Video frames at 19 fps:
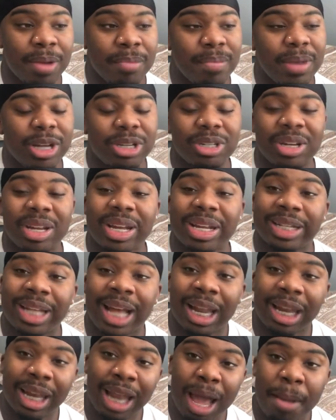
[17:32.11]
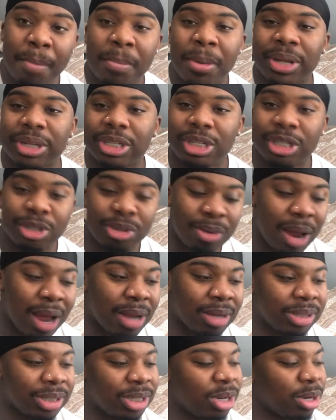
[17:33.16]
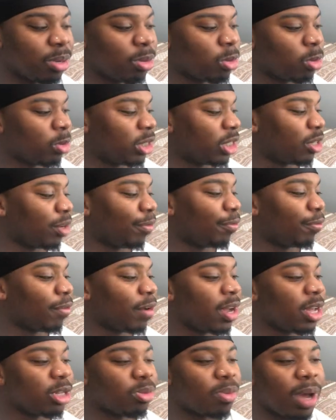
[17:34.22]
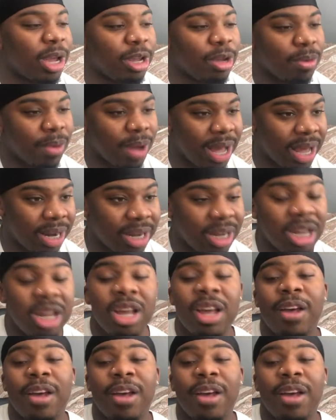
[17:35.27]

Make sure you hit that like button, subscribe, share with your friends while you at it.